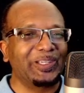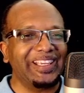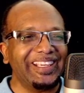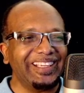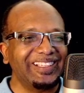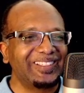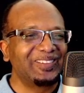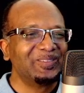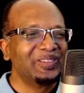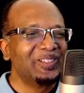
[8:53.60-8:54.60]
Okay?
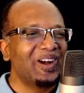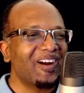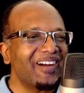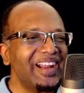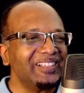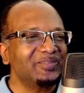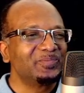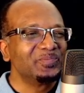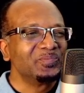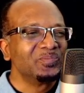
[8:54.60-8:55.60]
All right?
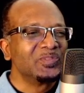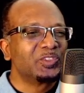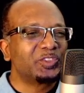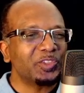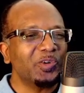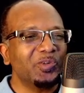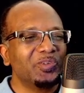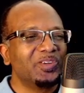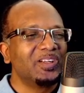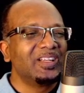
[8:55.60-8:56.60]

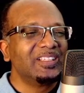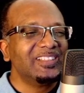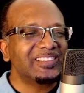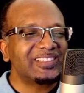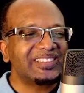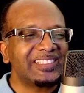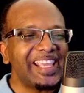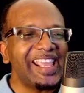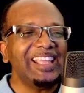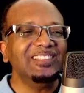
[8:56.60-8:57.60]
So, the
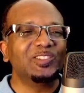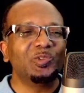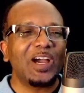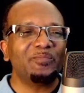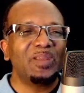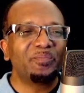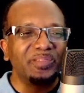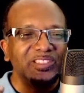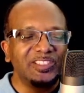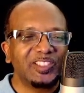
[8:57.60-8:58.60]
saints who had been
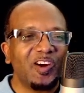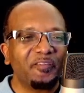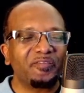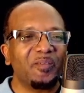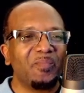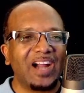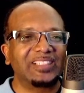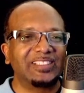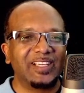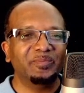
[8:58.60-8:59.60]
preserved from
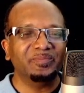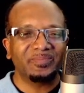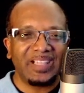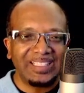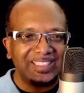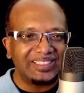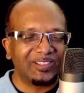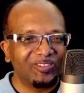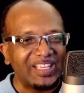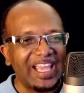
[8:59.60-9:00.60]
martyrdom at
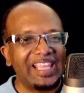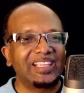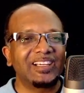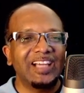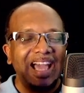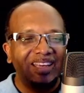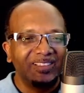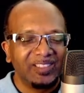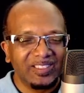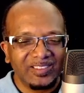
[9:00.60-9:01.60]
Thessalonica
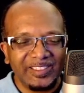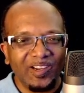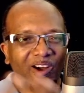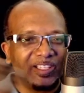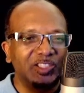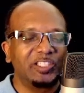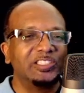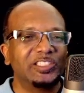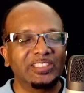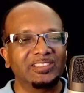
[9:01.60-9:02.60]
and the other
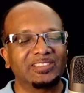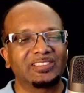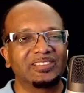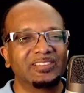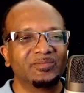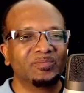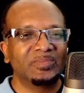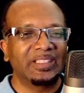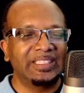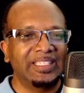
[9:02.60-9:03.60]
churches
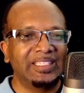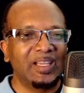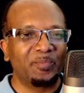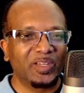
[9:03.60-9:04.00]
in the